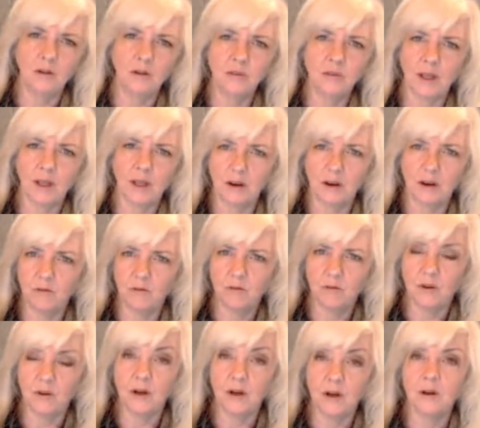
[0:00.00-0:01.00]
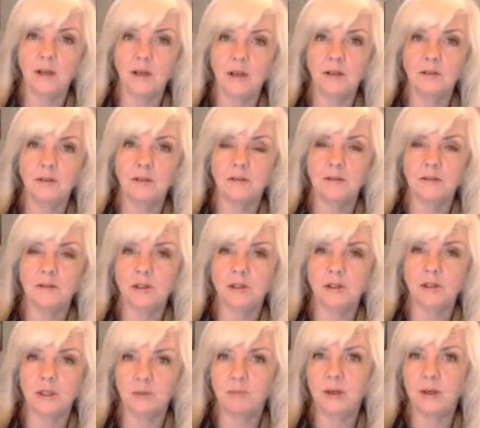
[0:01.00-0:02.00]
over that very
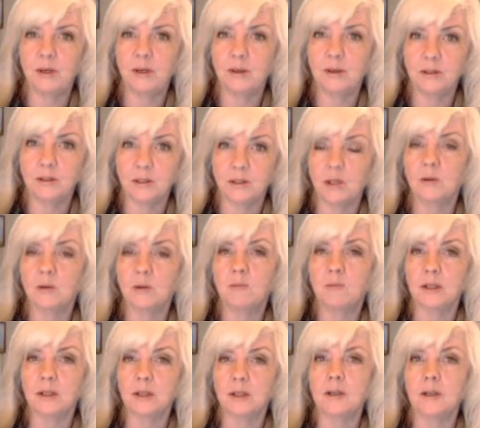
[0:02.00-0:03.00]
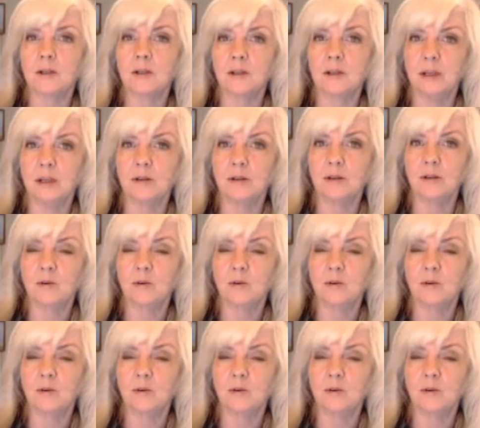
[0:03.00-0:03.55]
geopolitically